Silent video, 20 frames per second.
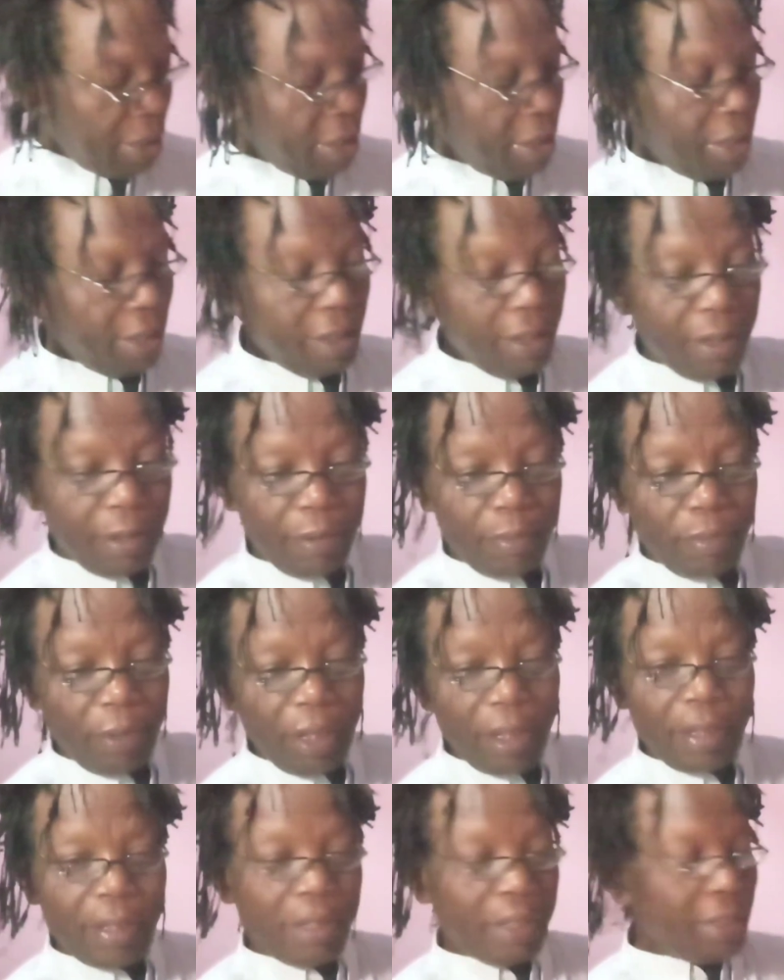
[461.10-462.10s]
And
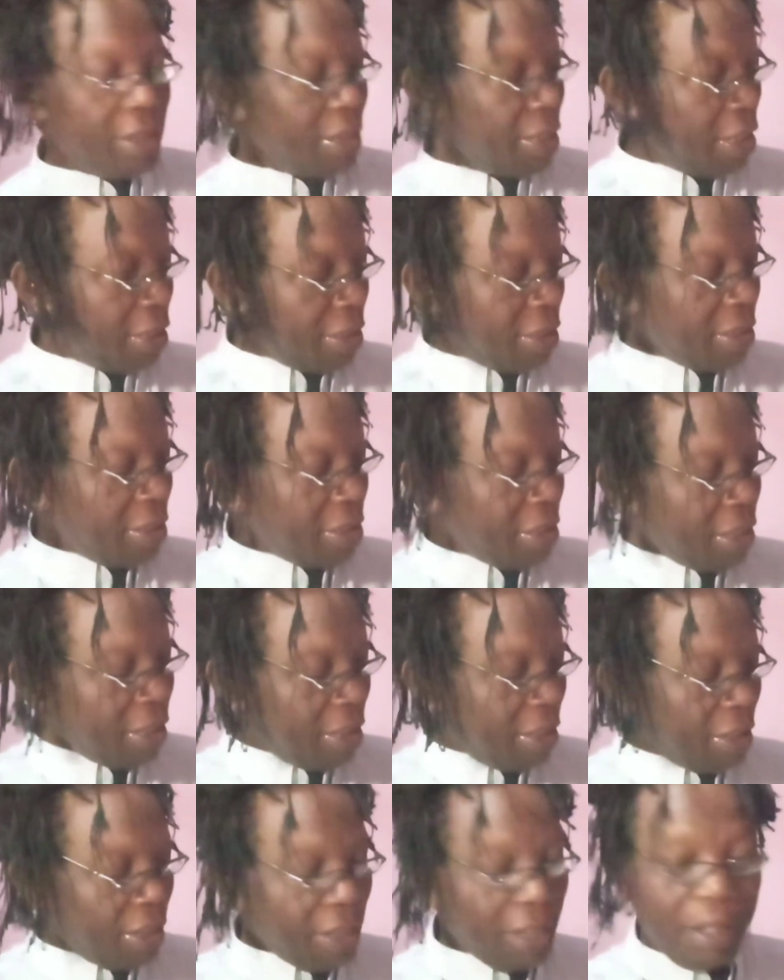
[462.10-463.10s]
this is
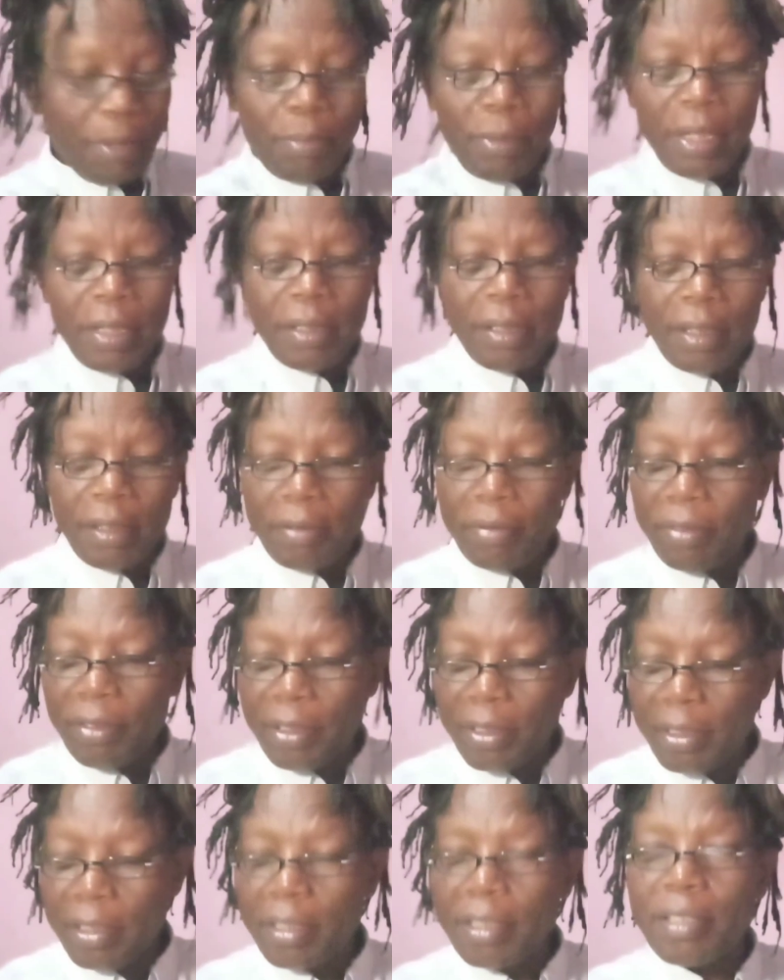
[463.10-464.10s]
elementary
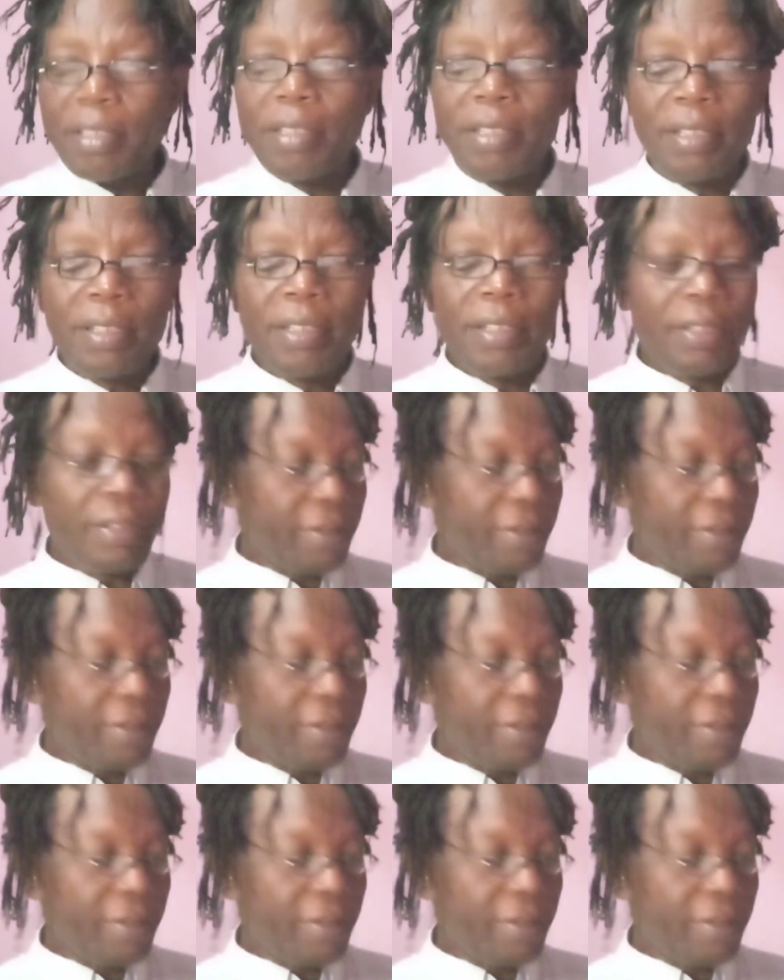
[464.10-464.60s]
physics.